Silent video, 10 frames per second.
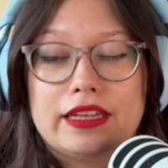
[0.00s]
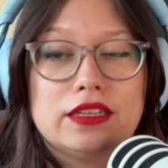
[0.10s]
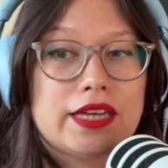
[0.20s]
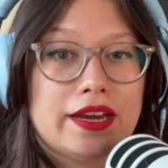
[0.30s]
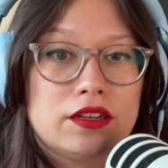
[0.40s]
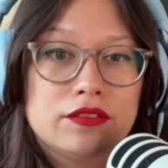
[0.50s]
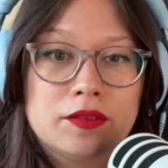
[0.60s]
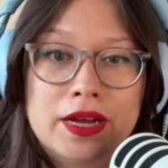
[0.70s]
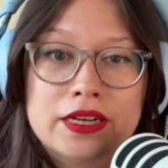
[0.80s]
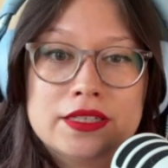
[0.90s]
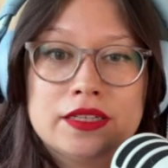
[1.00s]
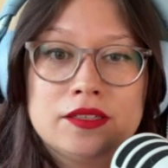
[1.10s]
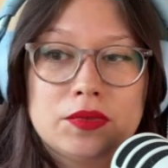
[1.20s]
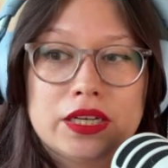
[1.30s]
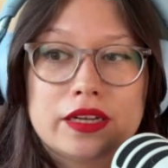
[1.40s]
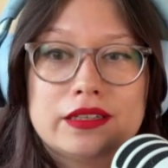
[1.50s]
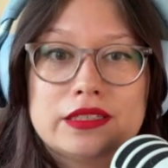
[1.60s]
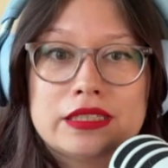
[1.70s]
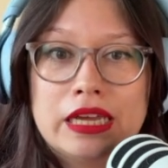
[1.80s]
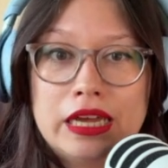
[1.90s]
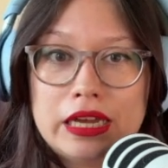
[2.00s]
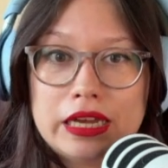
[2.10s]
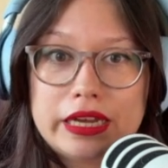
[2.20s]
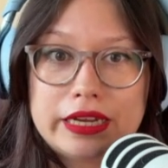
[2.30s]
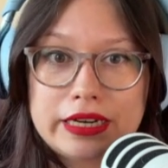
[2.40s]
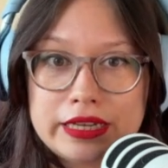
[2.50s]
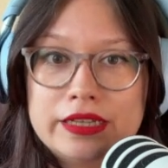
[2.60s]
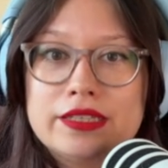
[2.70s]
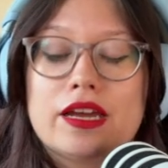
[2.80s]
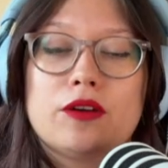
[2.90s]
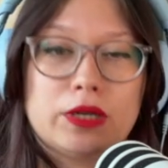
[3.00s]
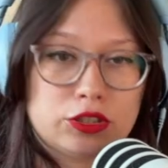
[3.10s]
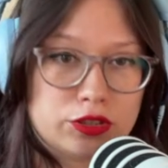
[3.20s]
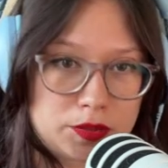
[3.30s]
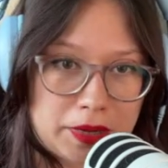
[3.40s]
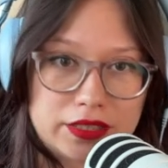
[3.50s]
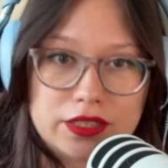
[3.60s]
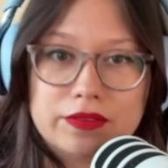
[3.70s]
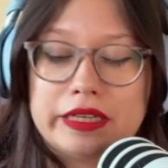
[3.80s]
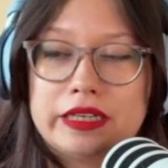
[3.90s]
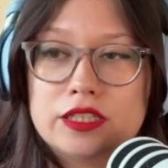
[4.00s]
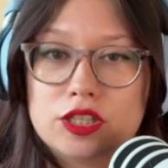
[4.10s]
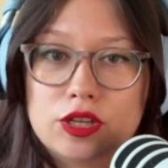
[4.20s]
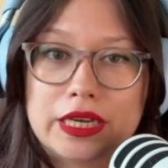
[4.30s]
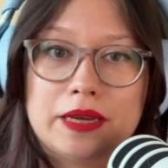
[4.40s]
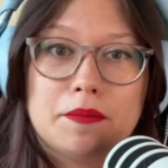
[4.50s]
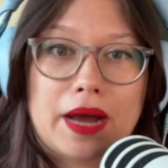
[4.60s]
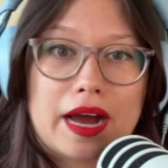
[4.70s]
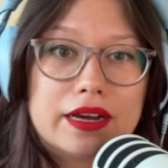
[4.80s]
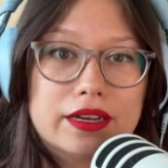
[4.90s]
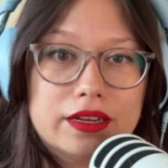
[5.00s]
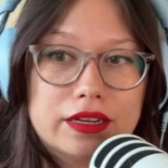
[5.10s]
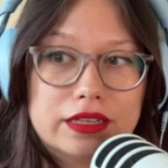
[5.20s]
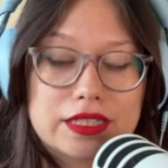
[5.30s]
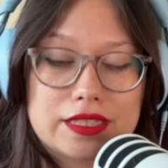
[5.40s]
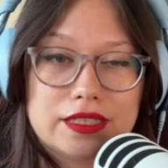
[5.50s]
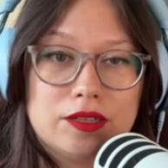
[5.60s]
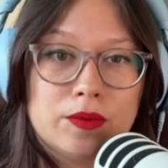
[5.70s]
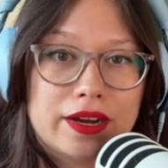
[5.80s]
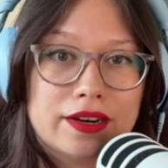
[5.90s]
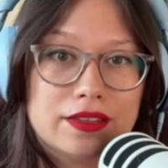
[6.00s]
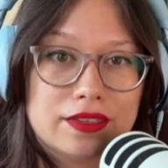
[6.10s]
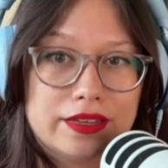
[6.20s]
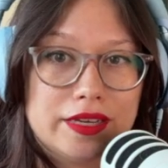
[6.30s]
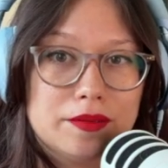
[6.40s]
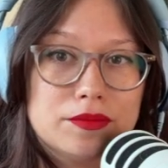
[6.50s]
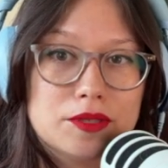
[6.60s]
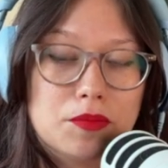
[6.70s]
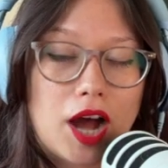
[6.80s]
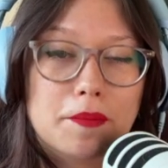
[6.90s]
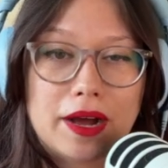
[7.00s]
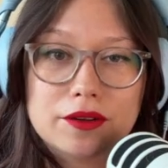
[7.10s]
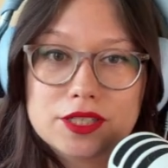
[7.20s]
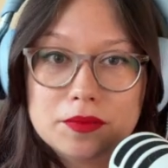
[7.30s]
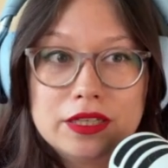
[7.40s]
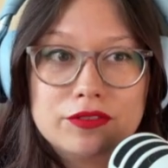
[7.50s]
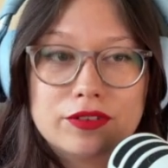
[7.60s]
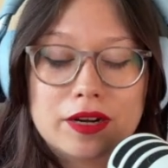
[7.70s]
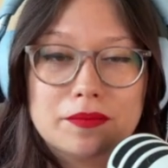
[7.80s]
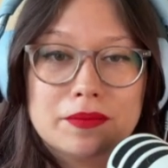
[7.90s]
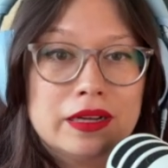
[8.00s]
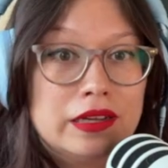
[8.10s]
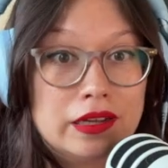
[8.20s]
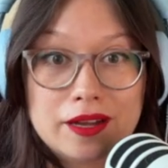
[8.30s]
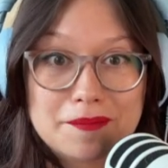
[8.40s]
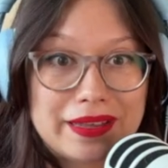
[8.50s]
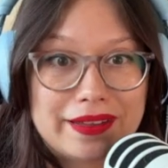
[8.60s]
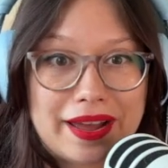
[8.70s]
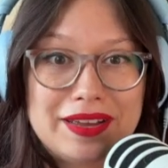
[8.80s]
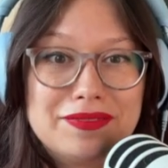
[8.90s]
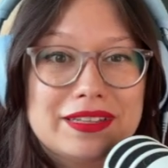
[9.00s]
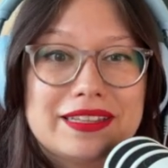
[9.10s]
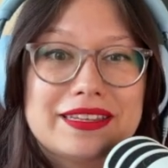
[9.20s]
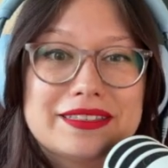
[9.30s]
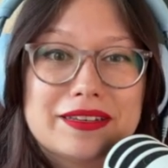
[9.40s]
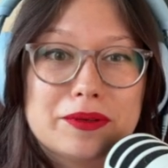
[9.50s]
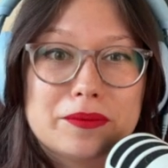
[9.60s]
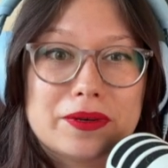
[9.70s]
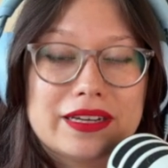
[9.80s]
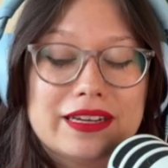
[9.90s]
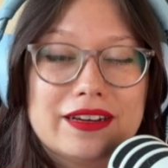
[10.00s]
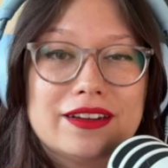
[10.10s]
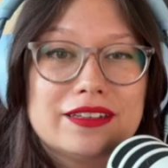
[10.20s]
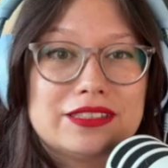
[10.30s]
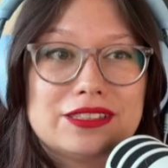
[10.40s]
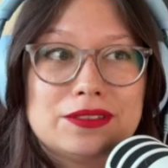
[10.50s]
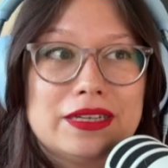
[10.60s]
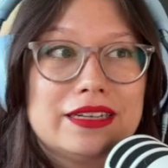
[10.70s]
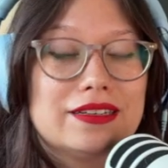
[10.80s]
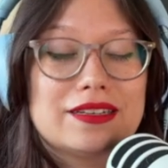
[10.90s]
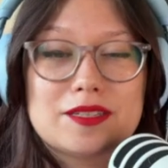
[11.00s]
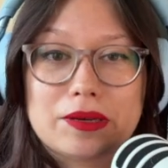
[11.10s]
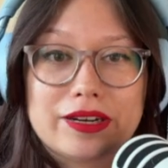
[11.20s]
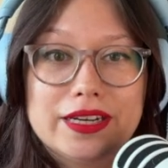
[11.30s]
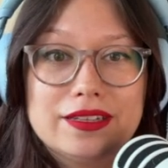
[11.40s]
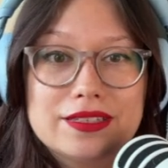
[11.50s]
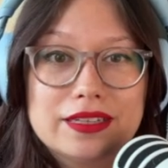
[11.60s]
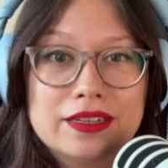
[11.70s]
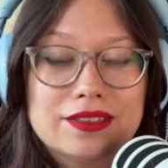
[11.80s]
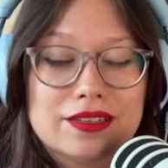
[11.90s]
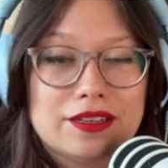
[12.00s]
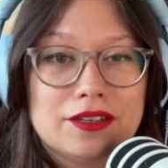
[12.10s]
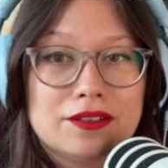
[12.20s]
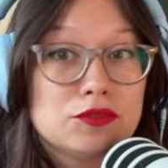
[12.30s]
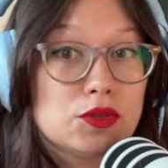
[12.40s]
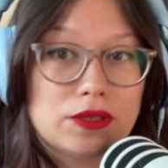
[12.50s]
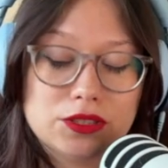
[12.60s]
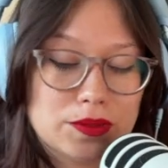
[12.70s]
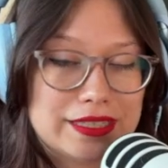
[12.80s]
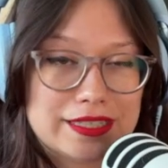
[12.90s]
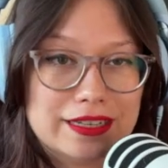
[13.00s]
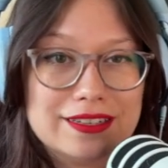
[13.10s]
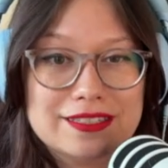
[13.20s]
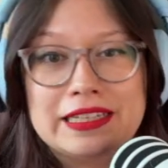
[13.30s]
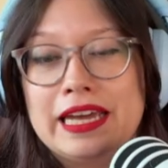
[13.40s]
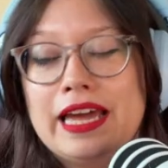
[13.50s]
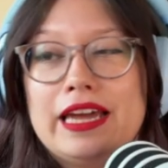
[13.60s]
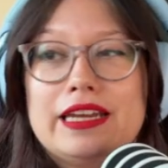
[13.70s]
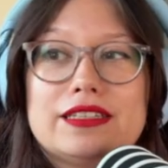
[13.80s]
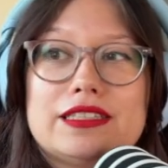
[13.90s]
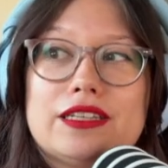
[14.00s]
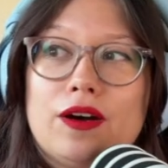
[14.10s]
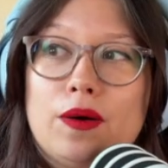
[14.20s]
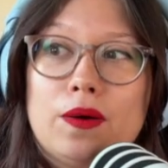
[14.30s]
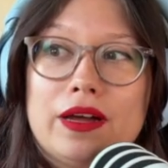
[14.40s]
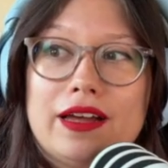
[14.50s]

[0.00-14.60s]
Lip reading: the title of the magazine, because it is a retrospective. It is looking back to see what kind of themes pop out to me from my life and the things I've been working on and doing and experiencing in the year 2026. So